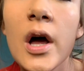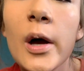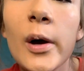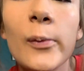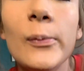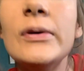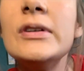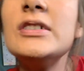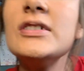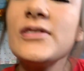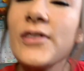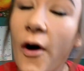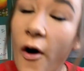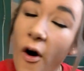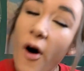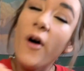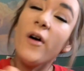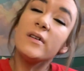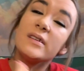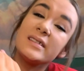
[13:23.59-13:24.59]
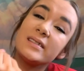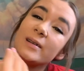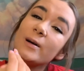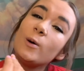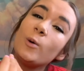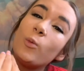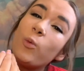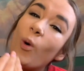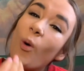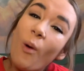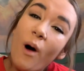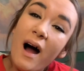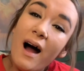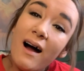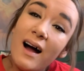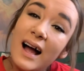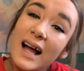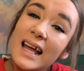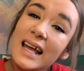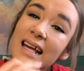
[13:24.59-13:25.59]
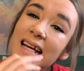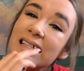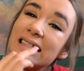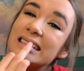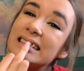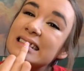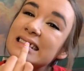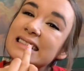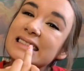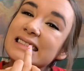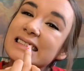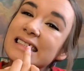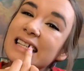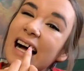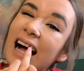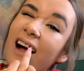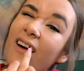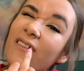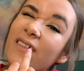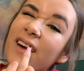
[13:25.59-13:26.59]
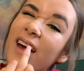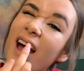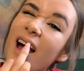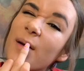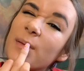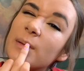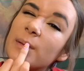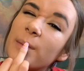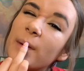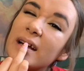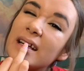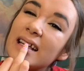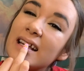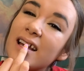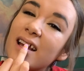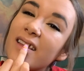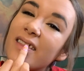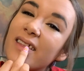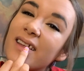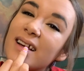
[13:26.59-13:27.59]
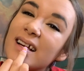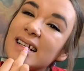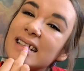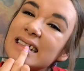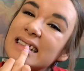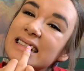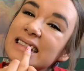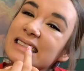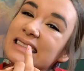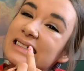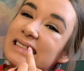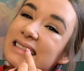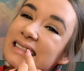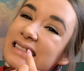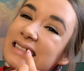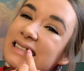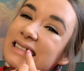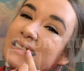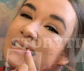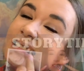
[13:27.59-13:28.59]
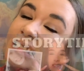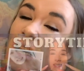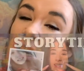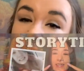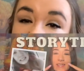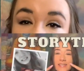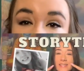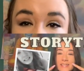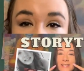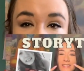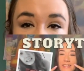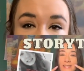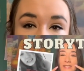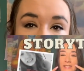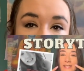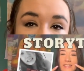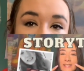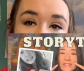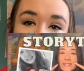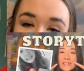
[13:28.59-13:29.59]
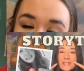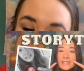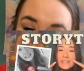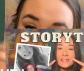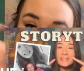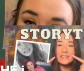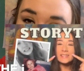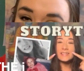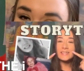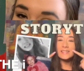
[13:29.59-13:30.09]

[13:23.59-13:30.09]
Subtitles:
which is also why I have a gap in my teeth. So a whole story